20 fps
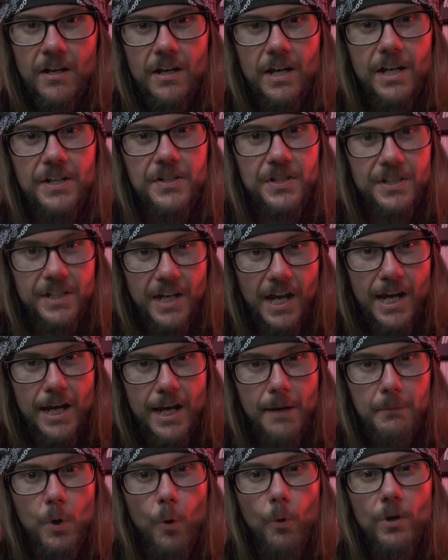And today
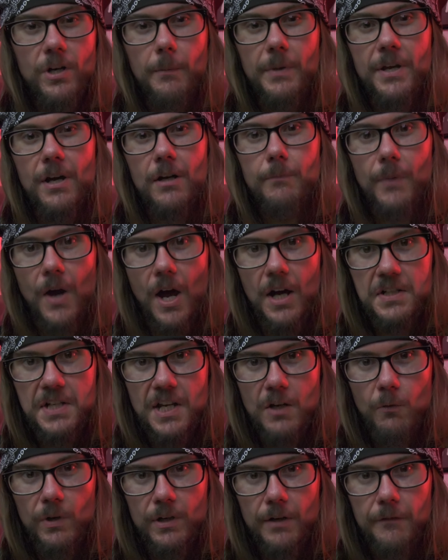I'm going to be
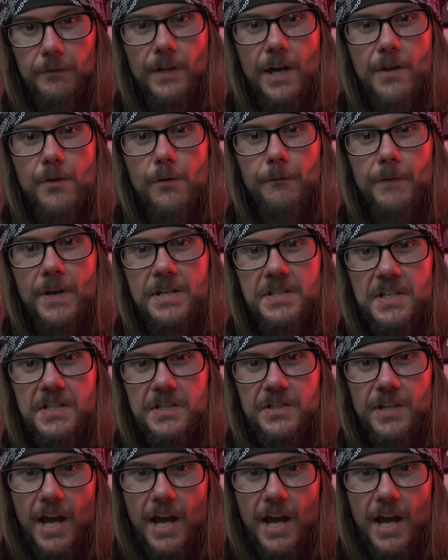unboxing one of Leatherface's